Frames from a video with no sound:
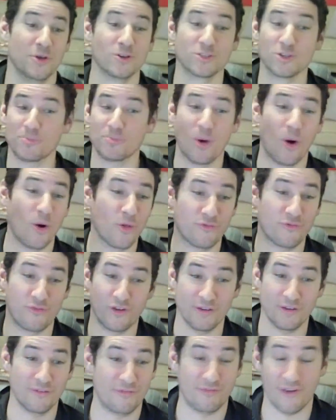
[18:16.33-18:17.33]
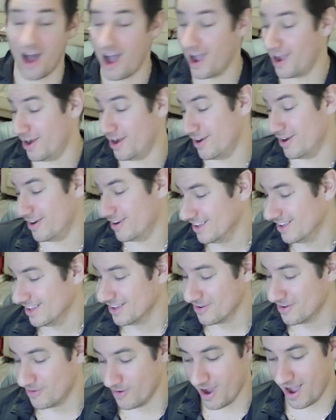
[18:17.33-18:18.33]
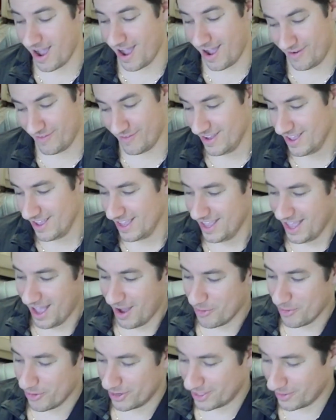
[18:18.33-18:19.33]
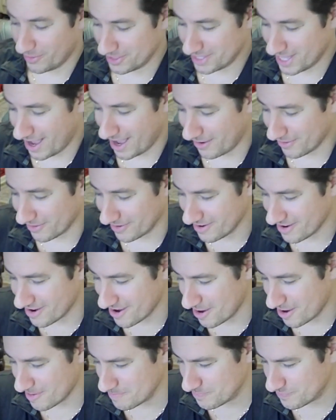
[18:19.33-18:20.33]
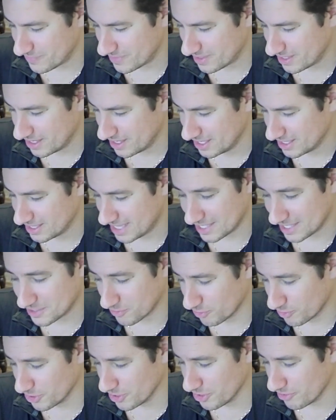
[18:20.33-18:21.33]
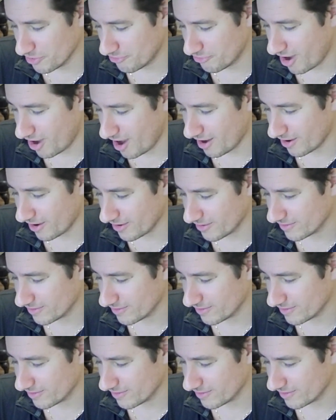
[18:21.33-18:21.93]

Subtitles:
are both freaking fire. Wow. I want to write that one down. That's really fire.